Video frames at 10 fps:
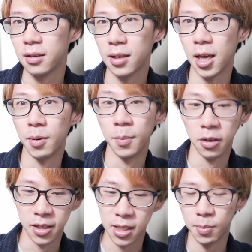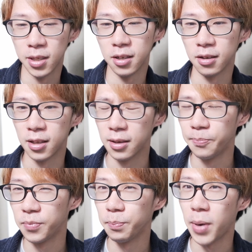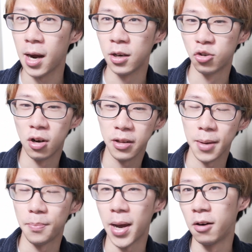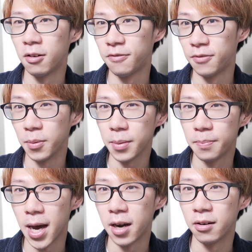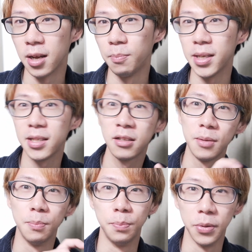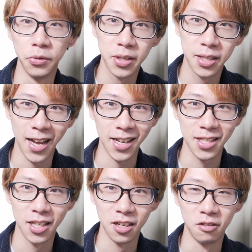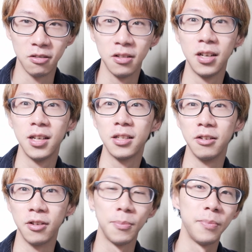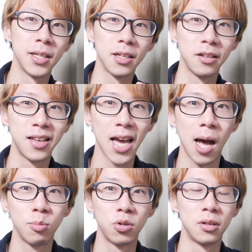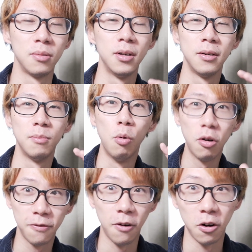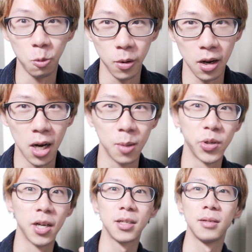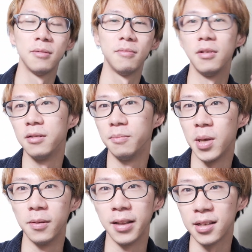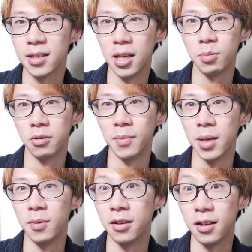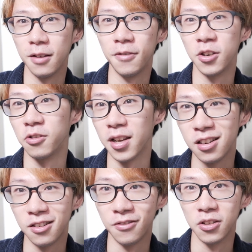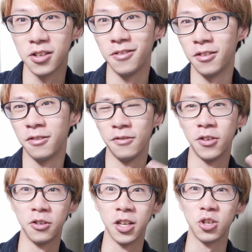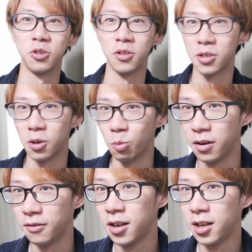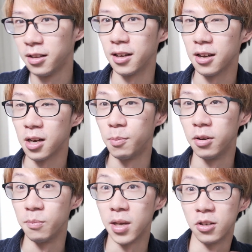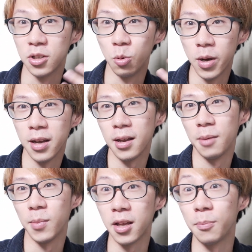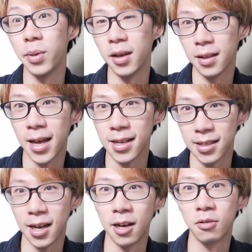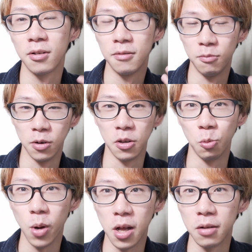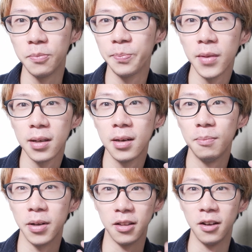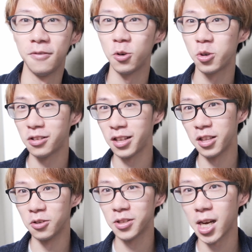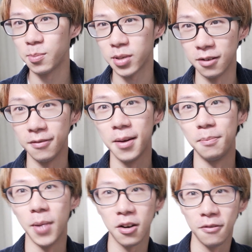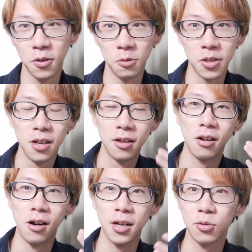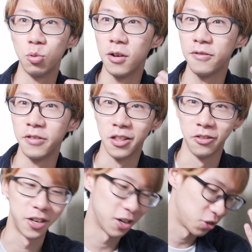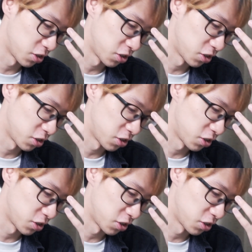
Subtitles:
capabilities basically draw that power from the battery and basically boost that signal, so you can basically capture more far away objects, maybe landscapes, or maybe if you're doing interviews, if you're like shooting someone like a couple of meters away, I mean, you can pick that sound really well. But unfortunately, those types of microphones cost roughly $300,